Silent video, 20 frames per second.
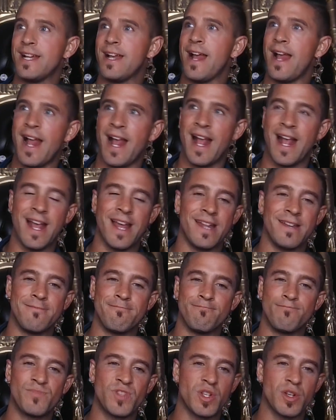and
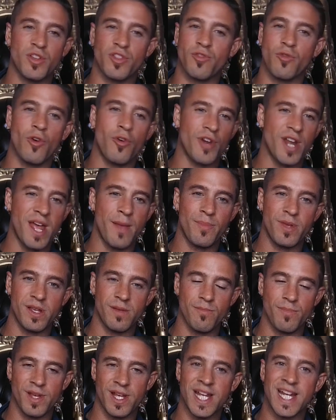you could throw it on
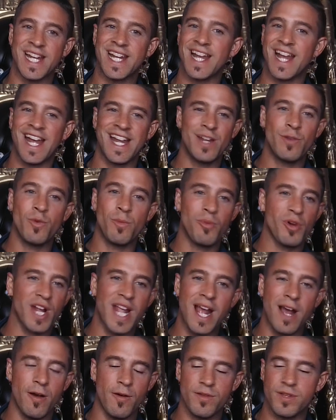Airbnb and it would book
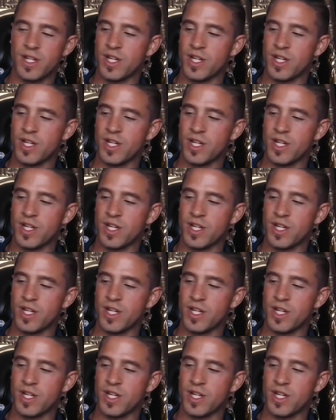out.